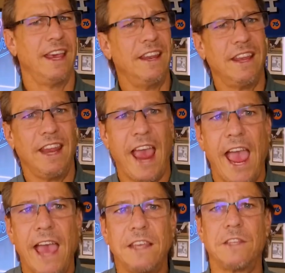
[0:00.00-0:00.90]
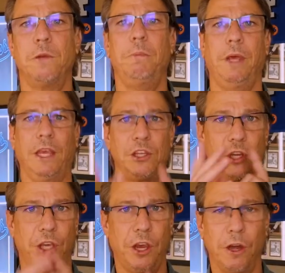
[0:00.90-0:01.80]
And it has to be
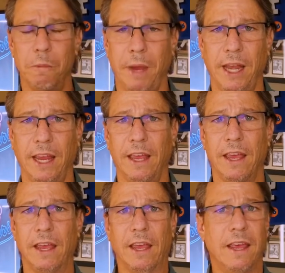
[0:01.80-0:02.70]
secure, meaning